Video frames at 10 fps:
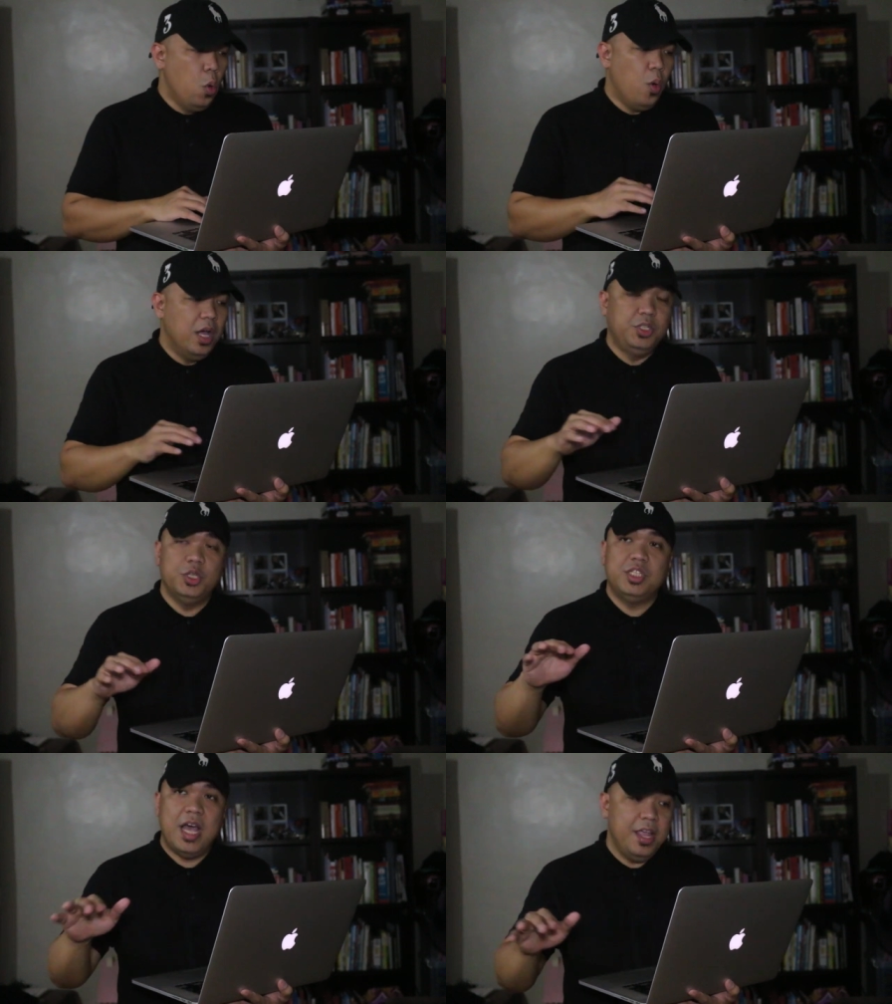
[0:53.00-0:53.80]
Once you
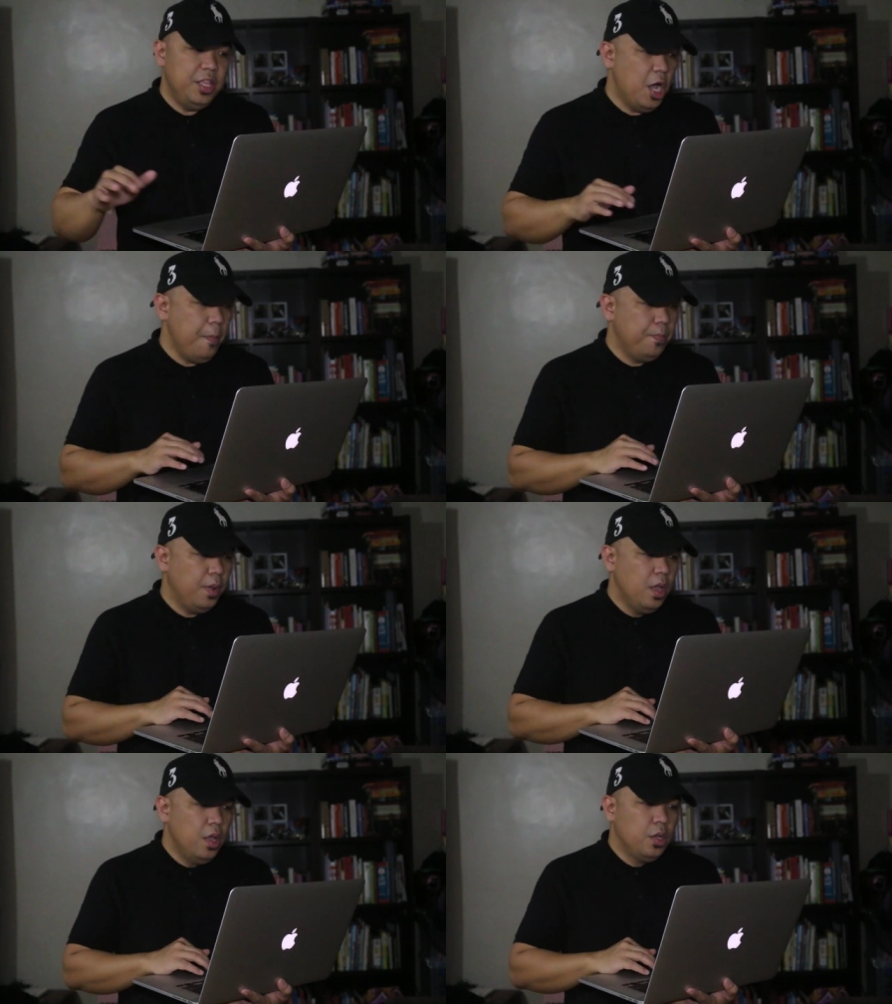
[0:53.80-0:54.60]
sign up,
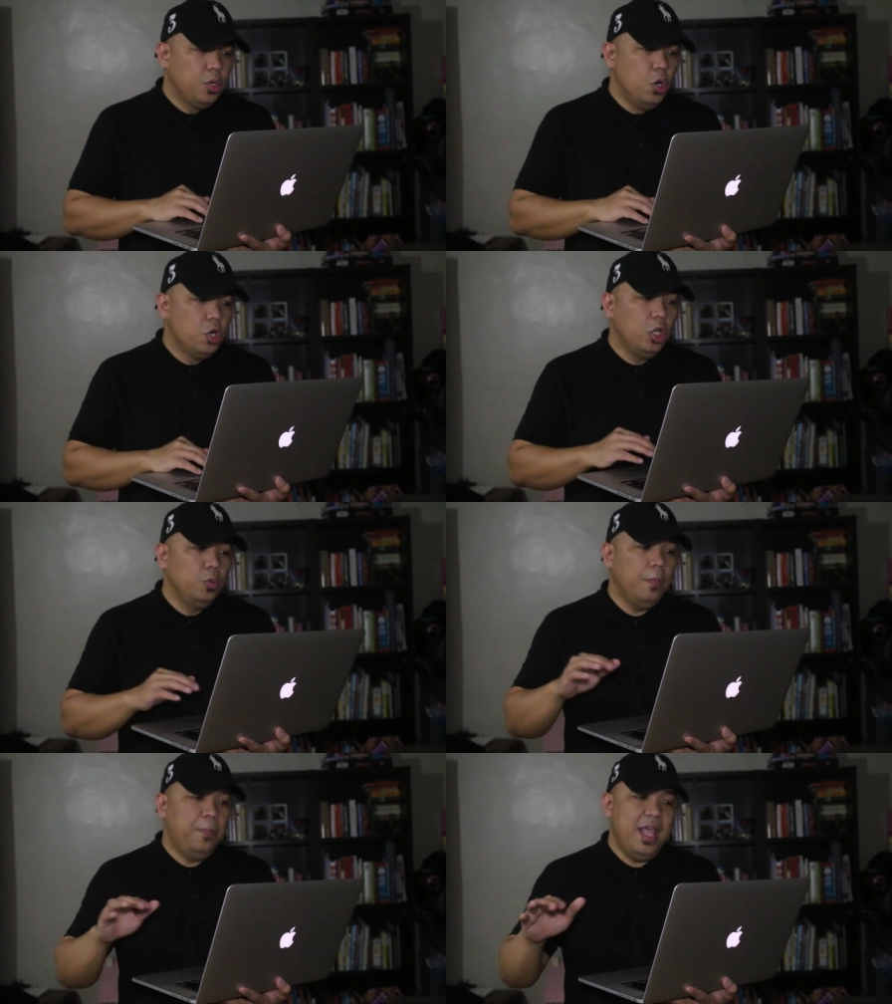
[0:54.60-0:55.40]
Google
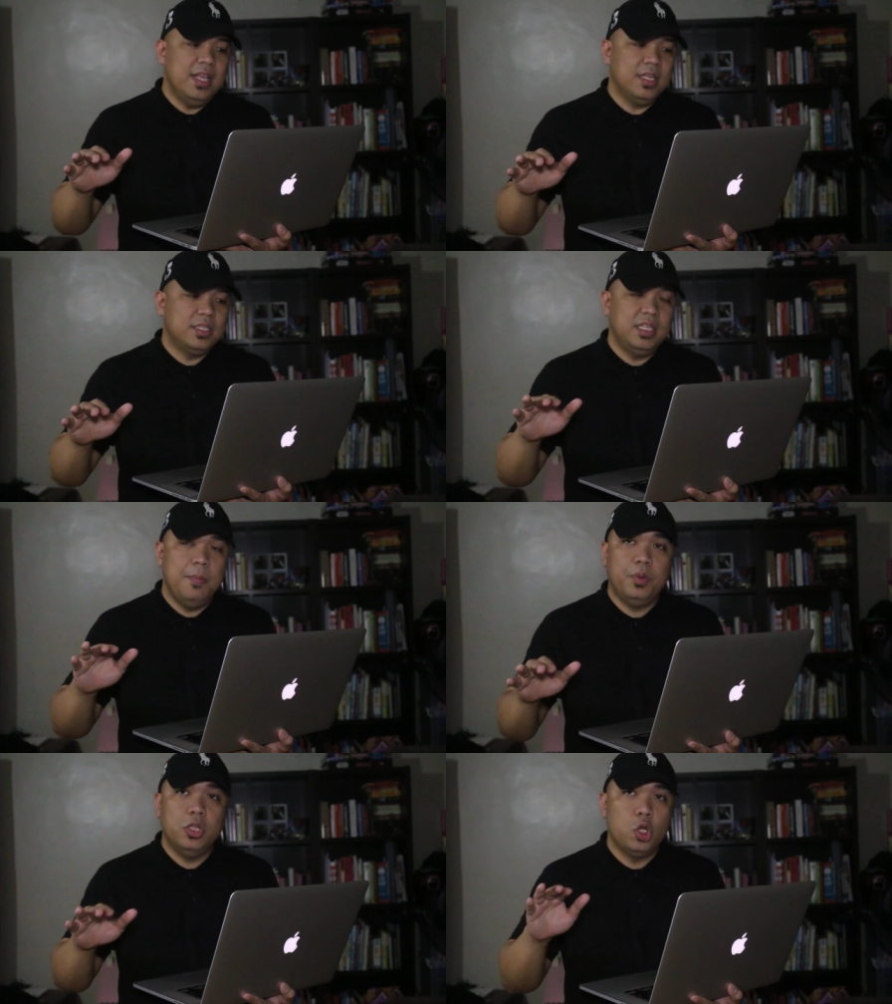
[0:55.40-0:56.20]
will place a
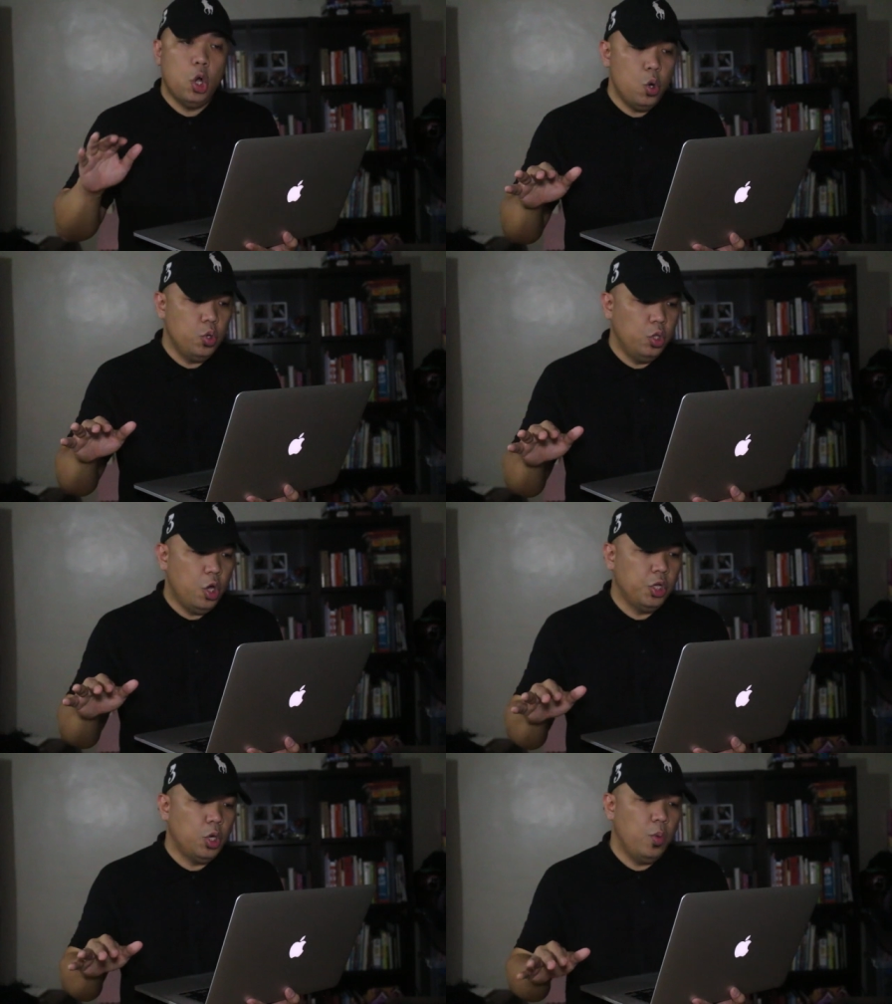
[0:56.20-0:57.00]
simple code
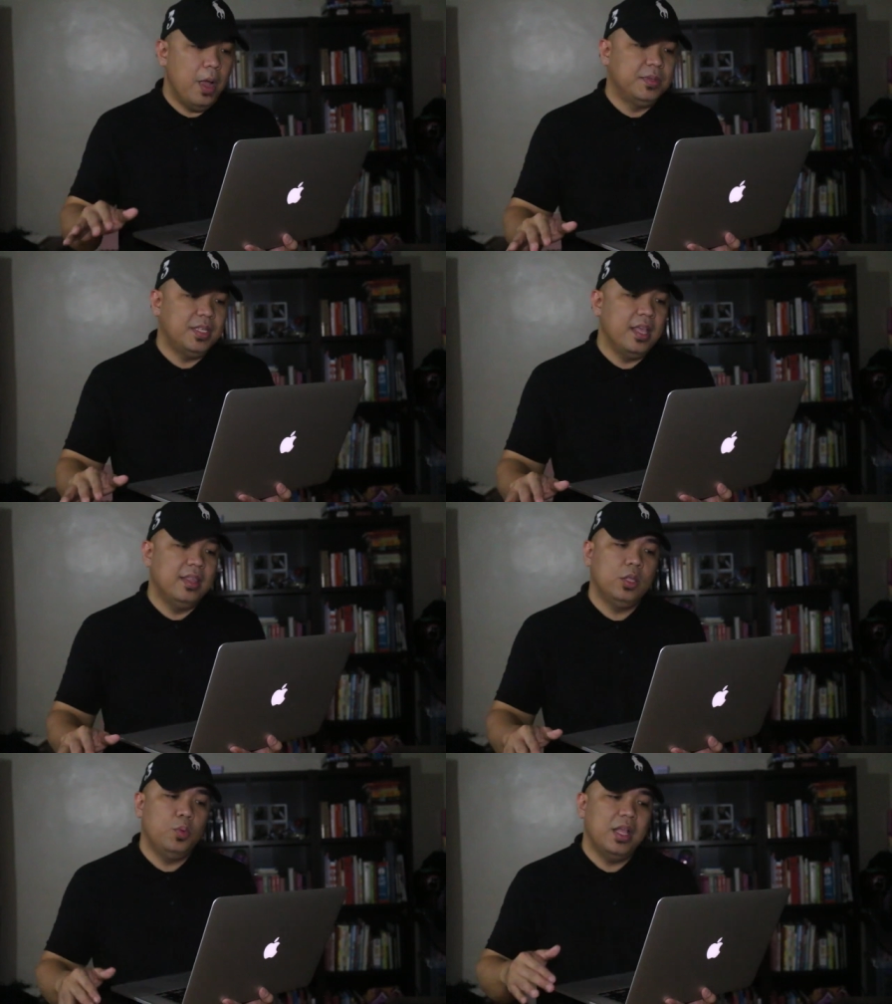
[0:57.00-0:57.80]
on your website
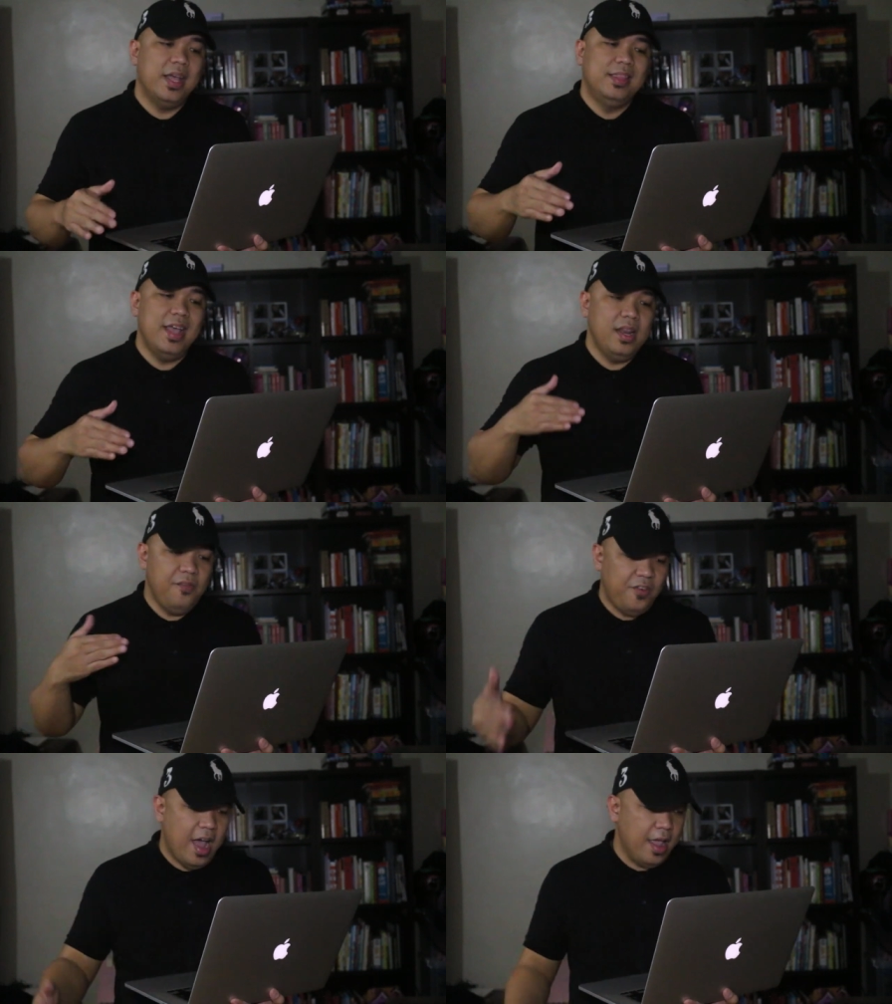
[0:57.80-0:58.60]
that will
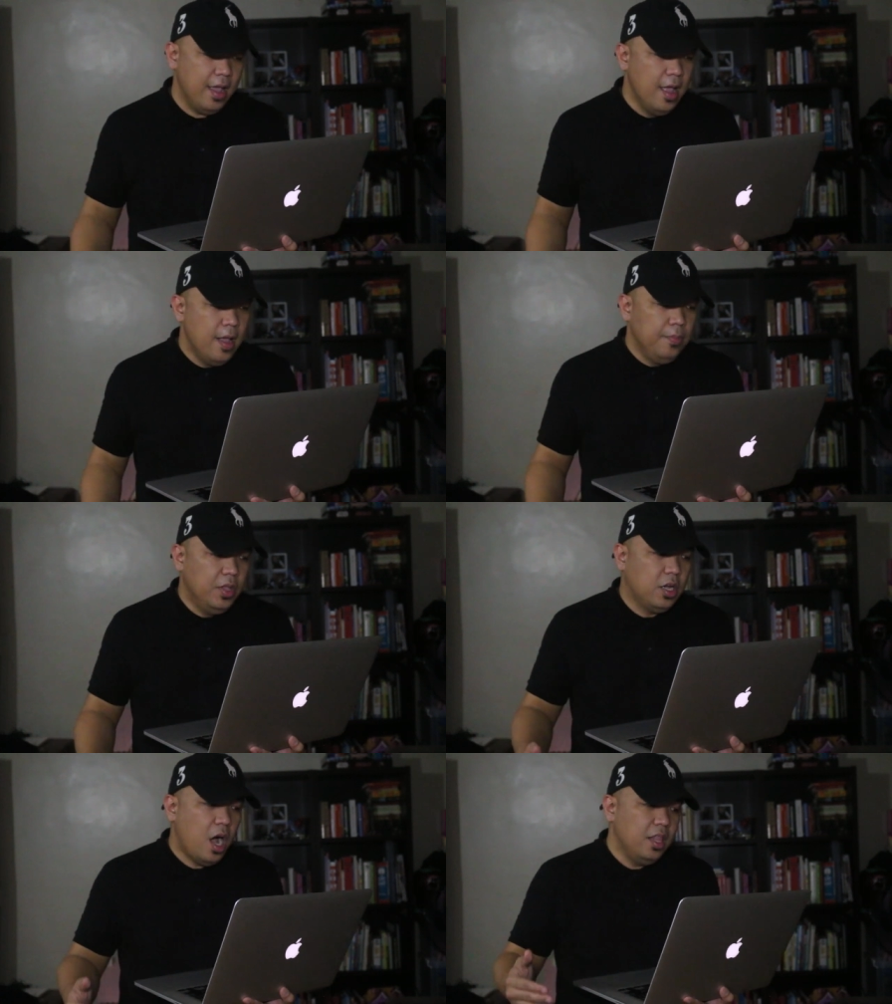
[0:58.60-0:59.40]
identify
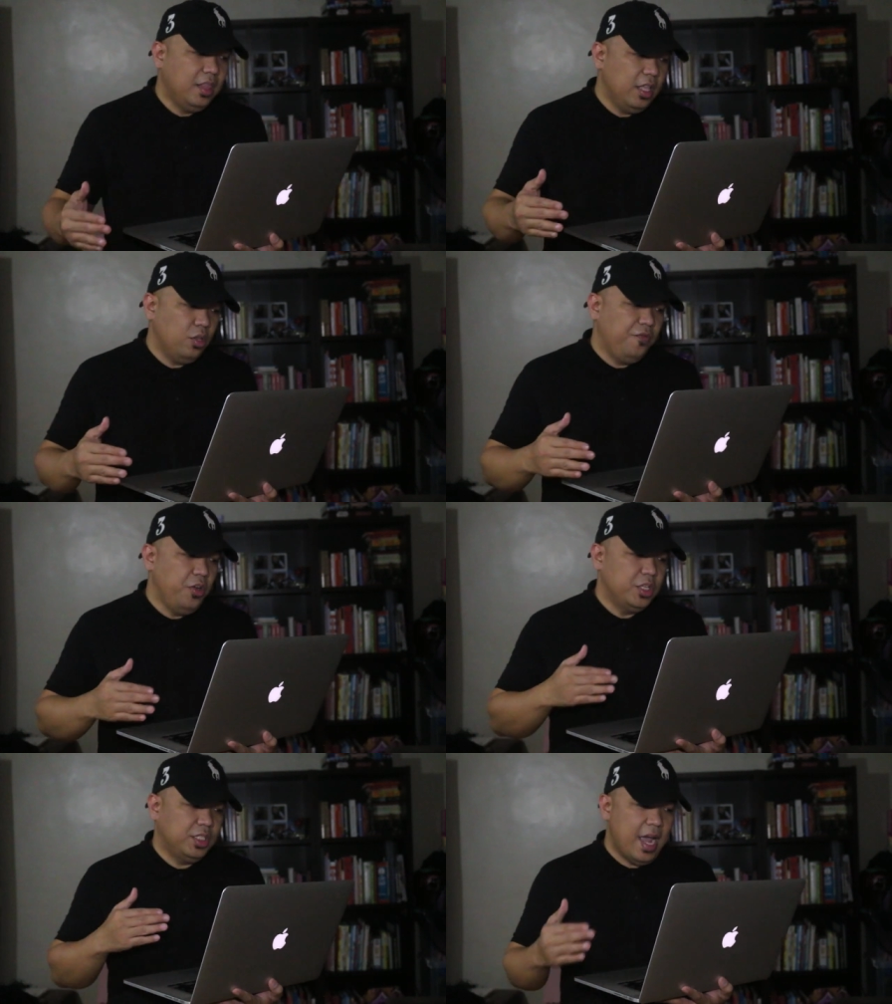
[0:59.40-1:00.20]
the content of
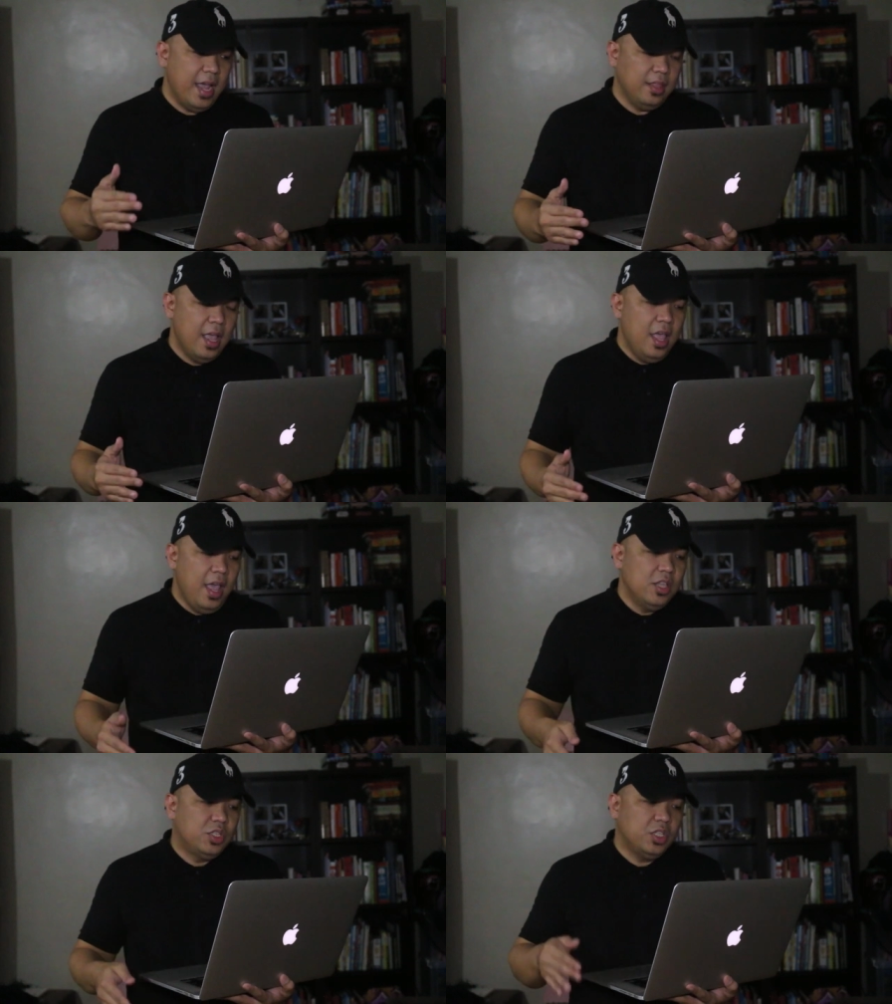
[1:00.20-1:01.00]
your site
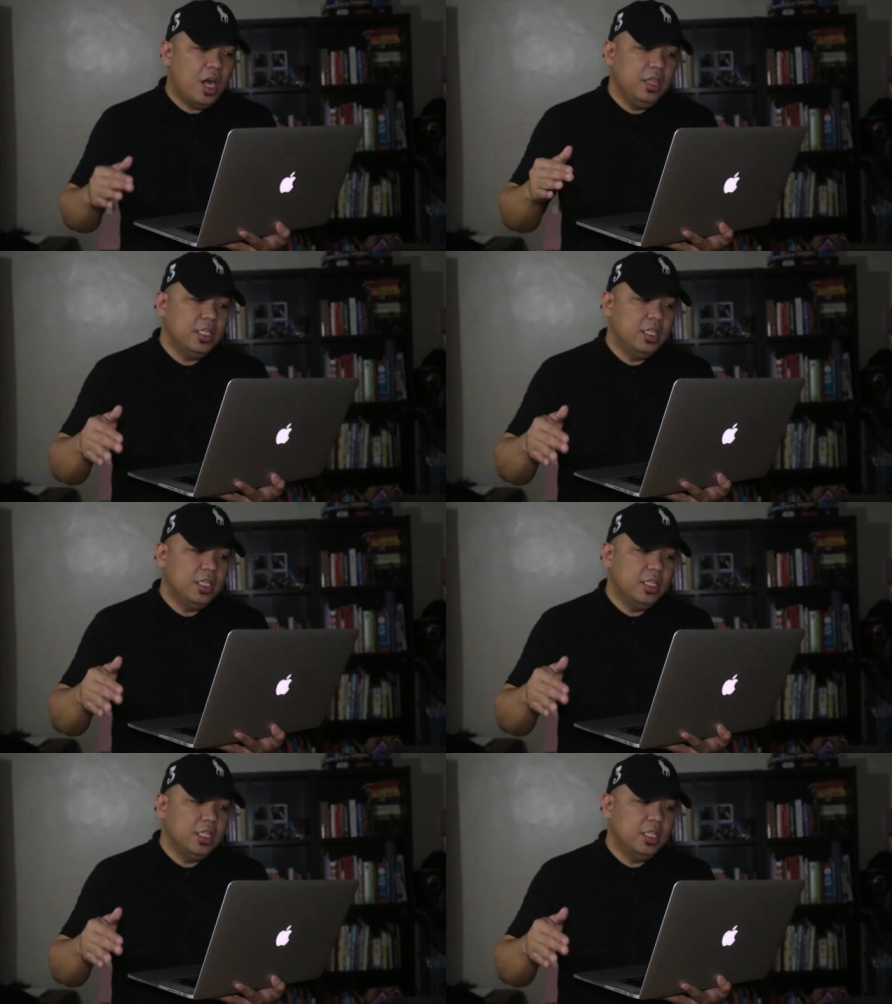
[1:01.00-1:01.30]
and start